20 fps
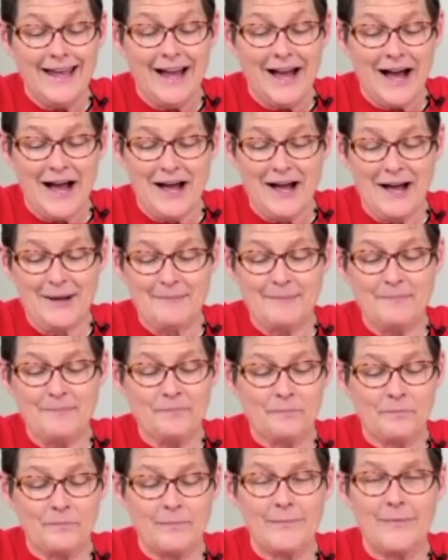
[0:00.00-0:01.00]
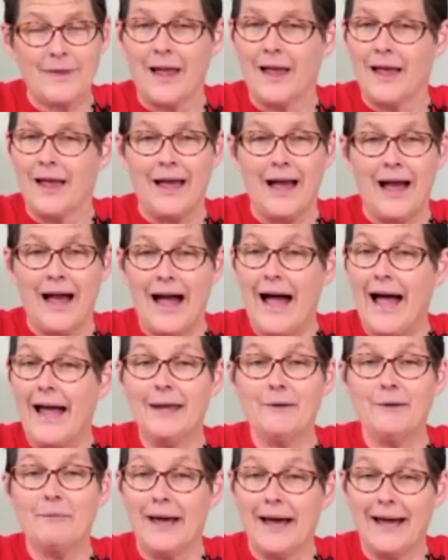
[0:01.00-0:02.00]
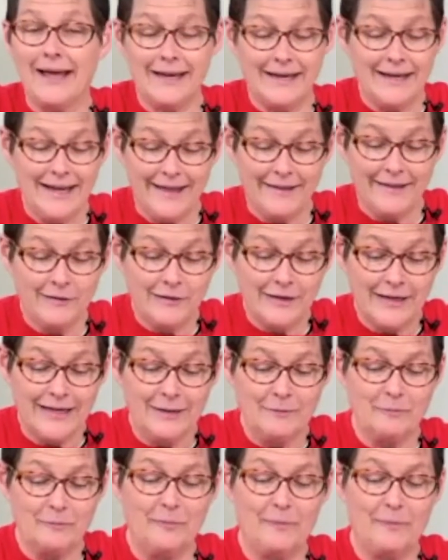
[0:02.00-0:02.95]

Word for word: Um, I am not an athlete,